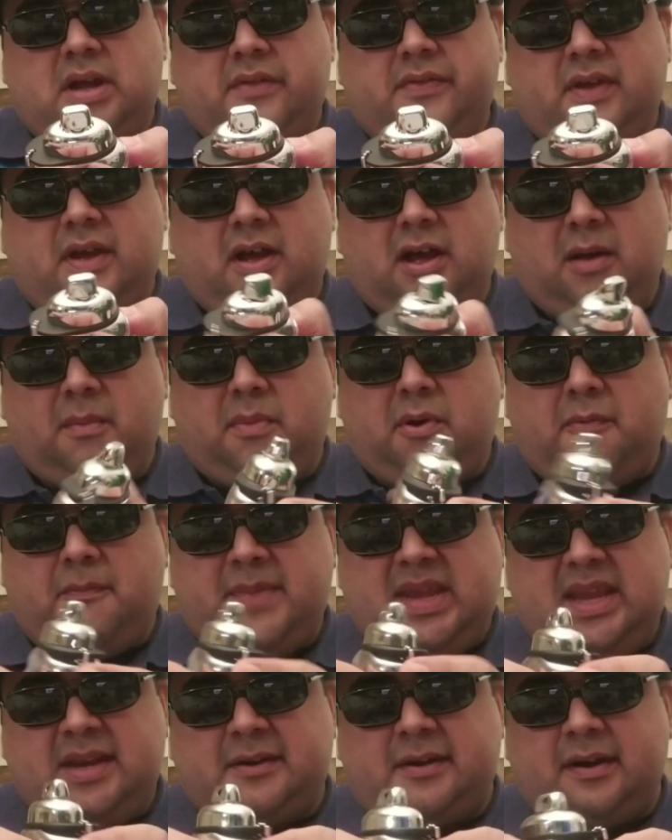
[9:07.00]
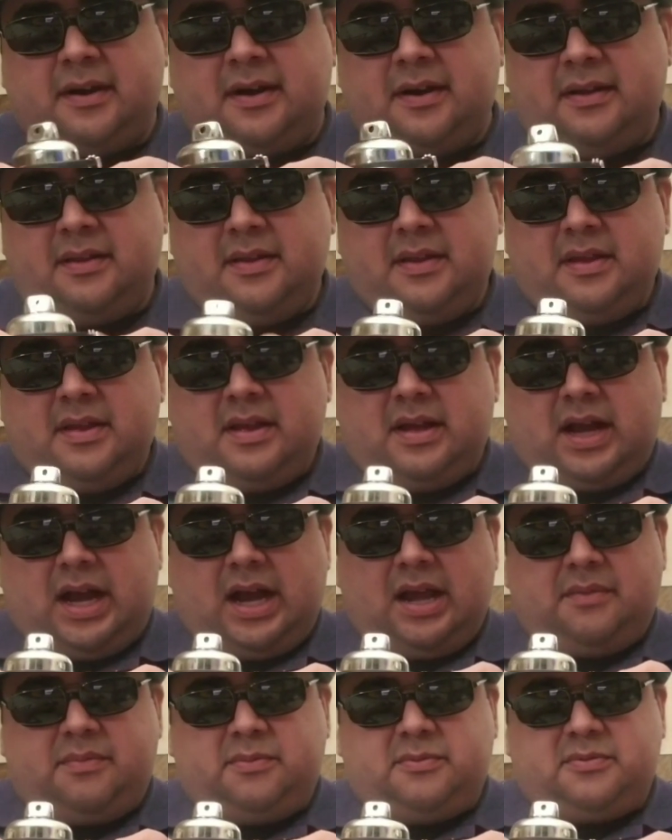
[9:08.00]
on the humble meter,
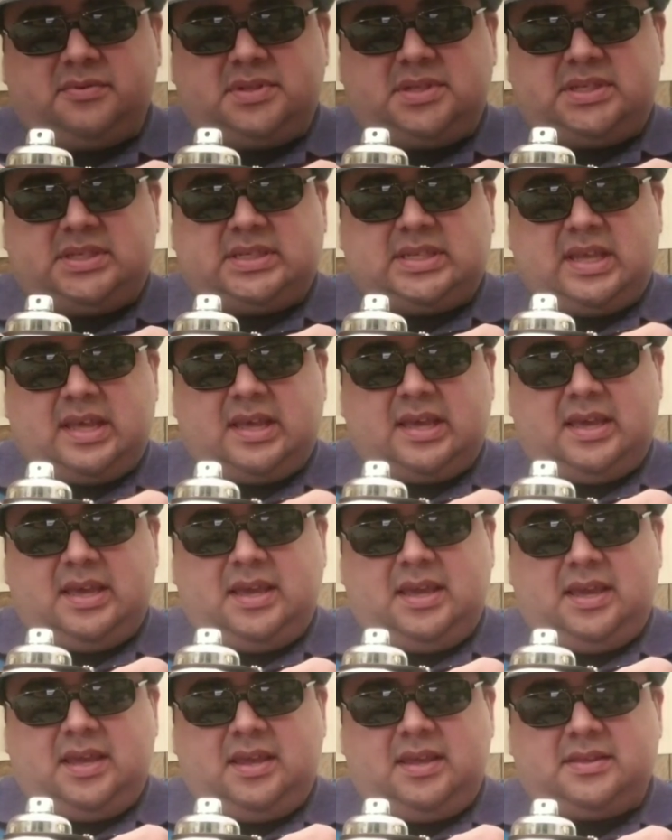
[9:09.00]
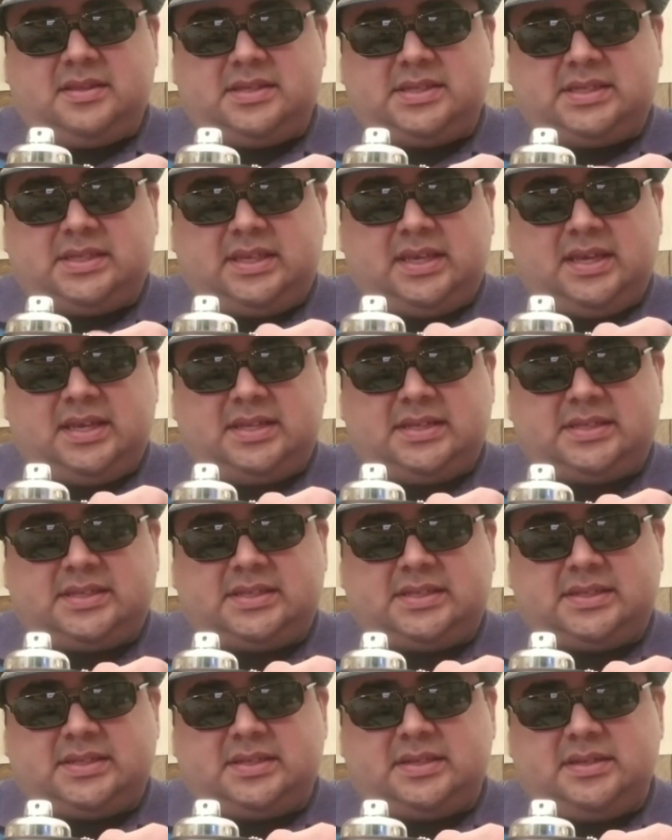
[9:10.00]
I will say this
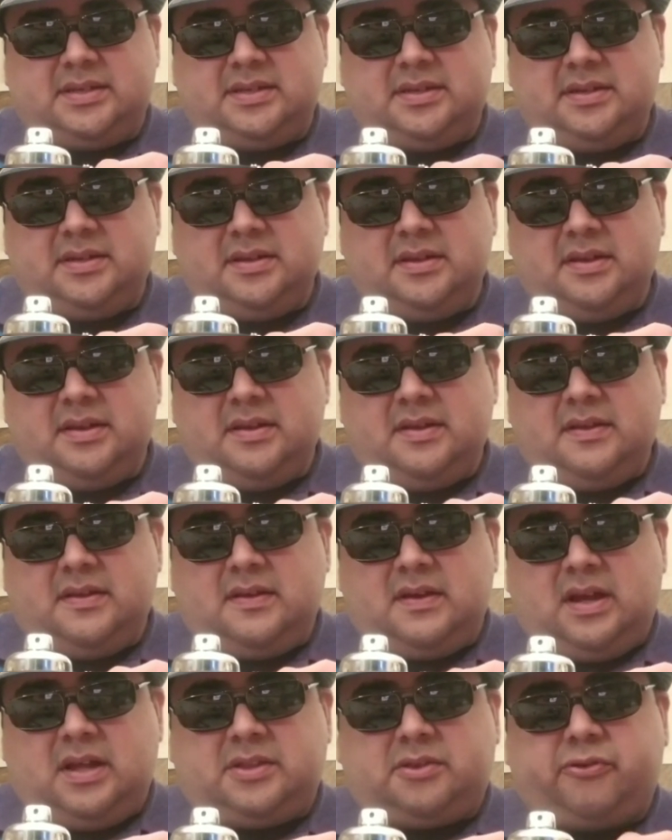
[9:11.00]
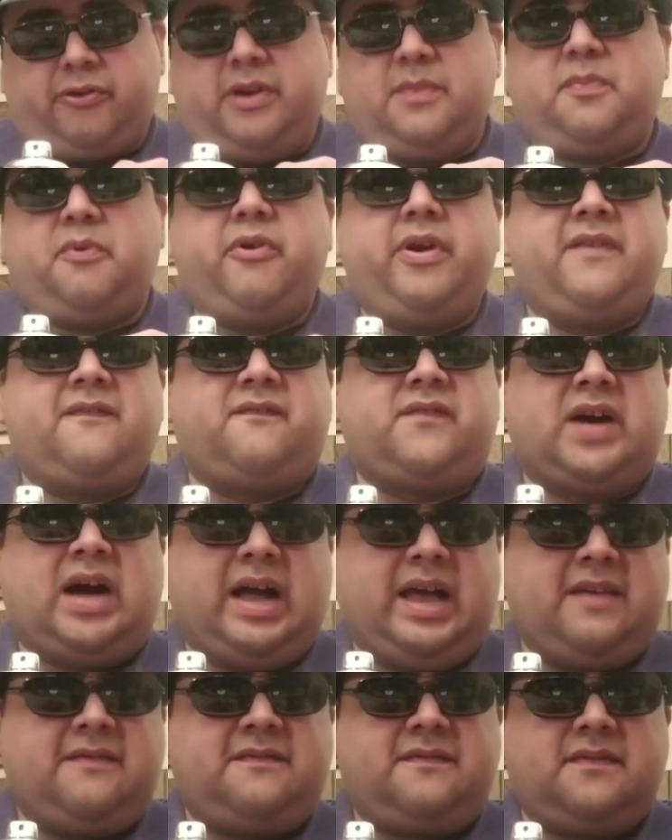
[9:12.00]
gets a
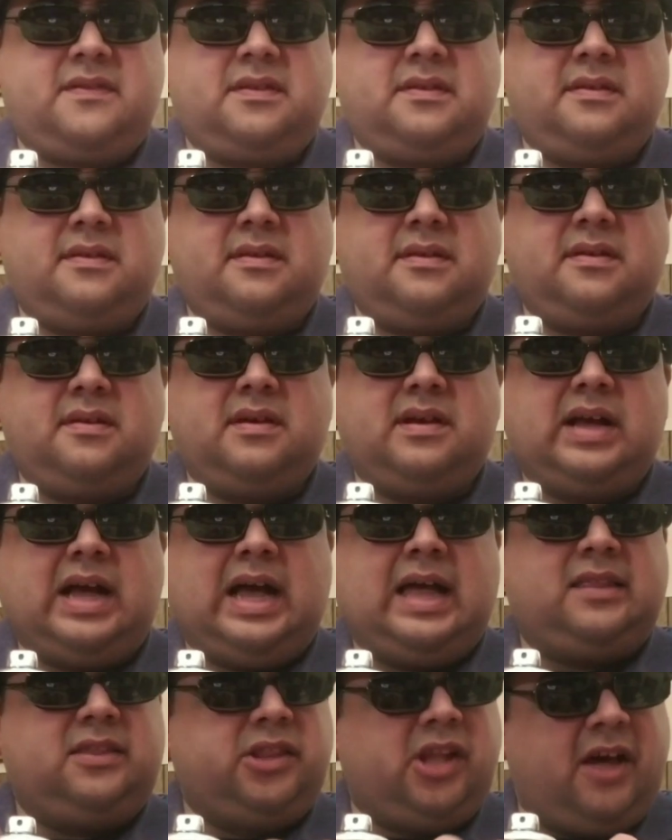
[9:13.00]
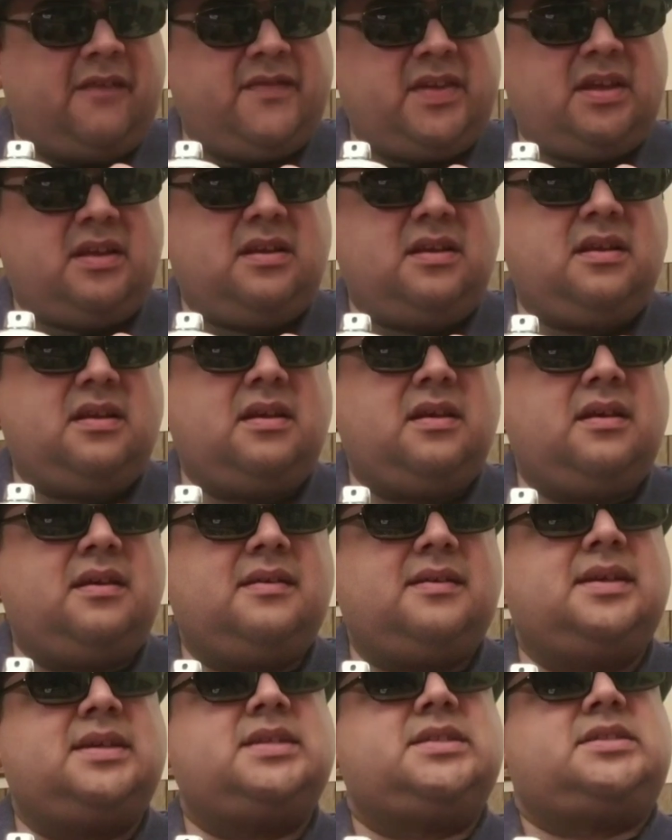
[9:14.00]
3.5. I love it.
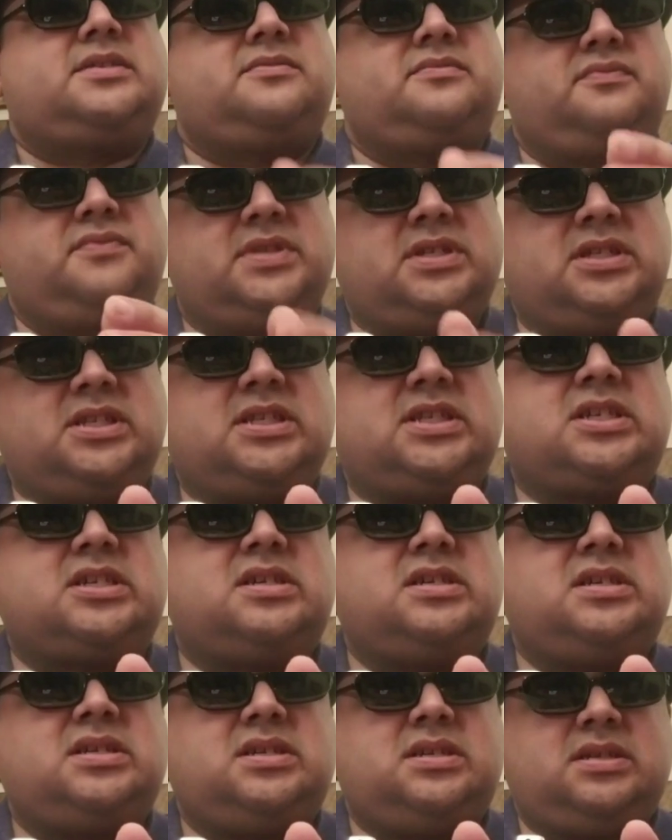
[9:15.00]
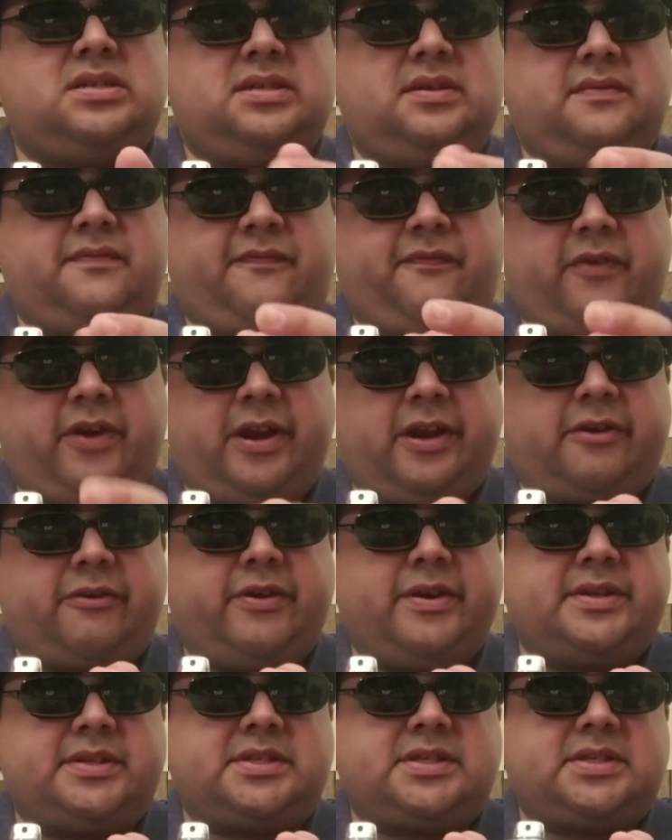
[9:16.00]
It's a really good
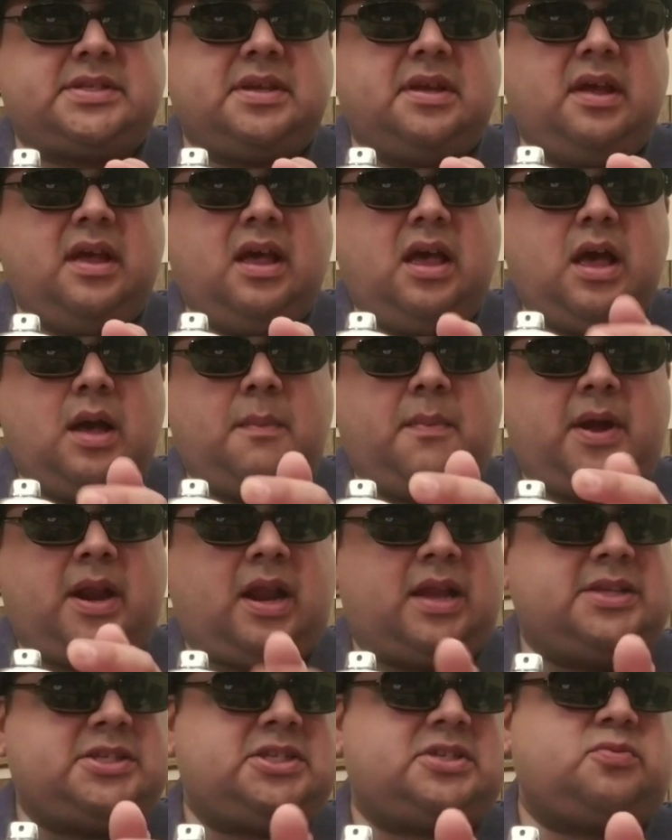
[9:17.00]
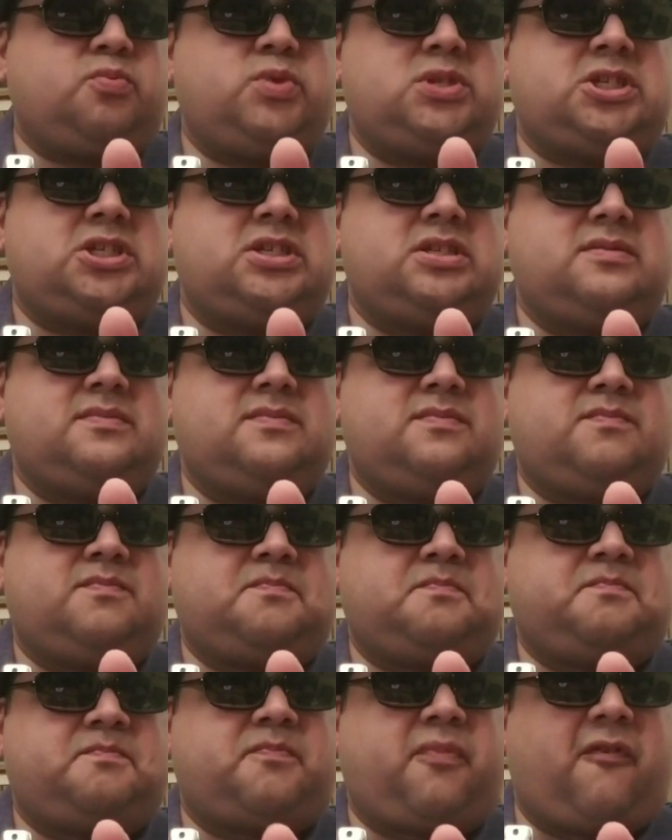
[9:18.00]
fragrance, but I just wish it
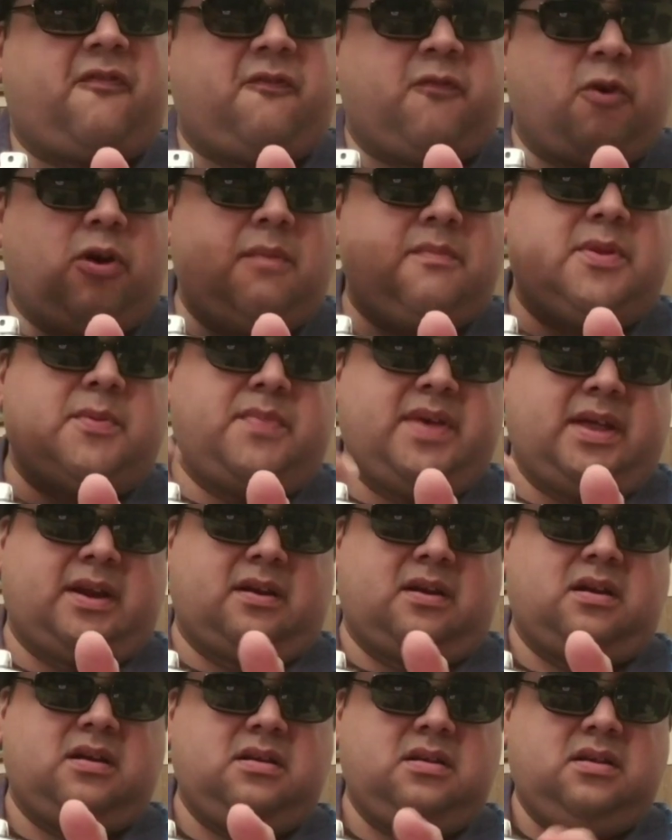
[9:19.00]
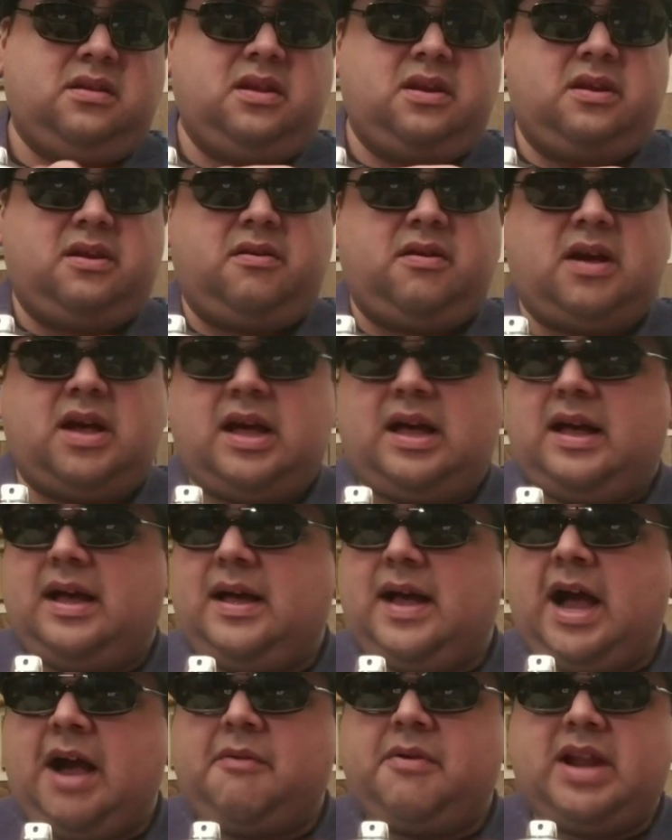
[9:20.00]
performed better. You know,
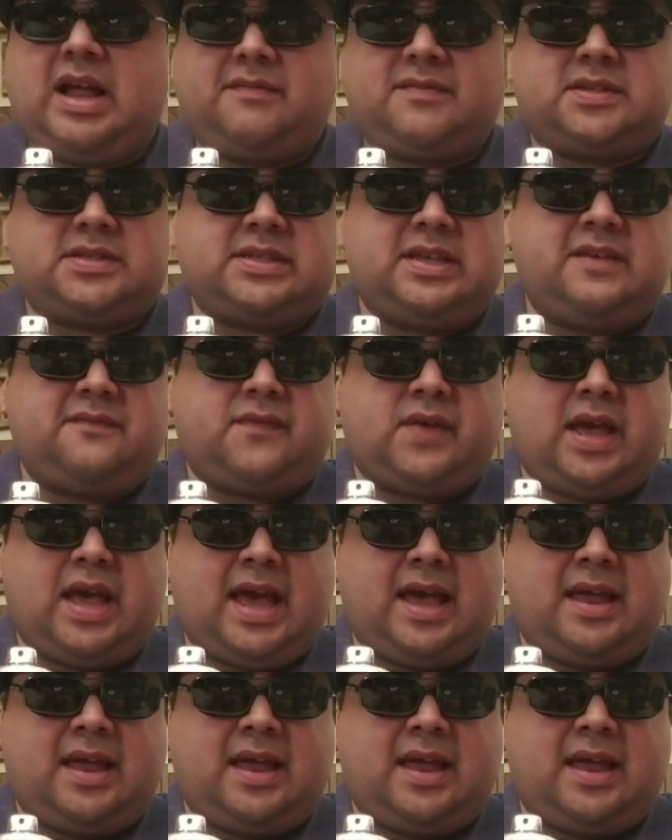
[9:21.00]
I would have to say if